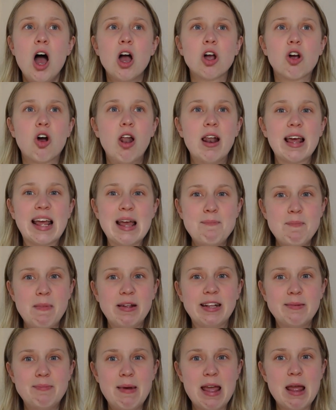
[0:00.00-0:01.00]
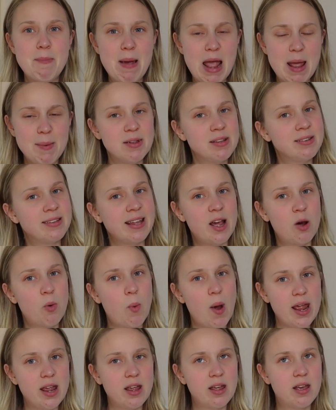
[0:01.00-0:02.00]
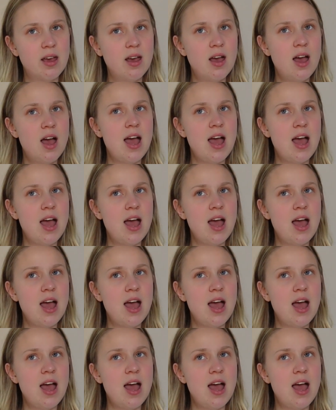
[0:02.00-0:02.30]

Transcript: Colic is meant to make babies stay awake.